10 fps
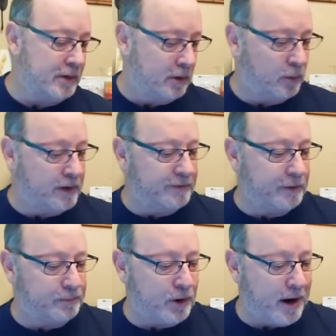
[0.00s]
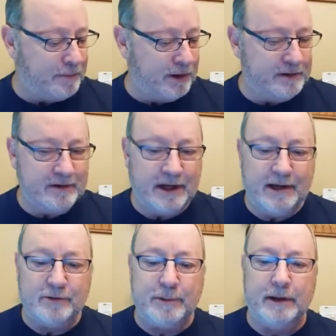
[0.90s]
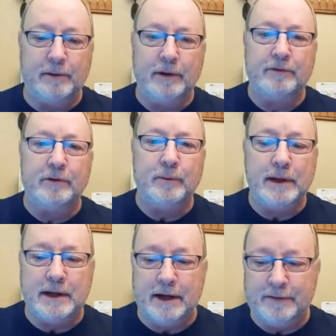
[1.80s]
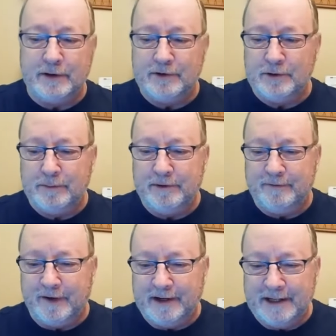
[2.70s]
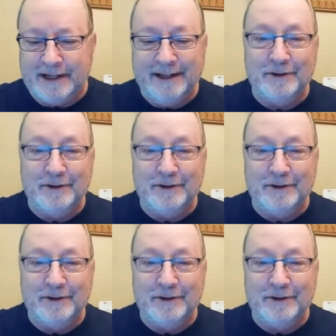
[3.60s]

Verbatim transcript: a river property today and spending the rest of the week out there. Should be fun.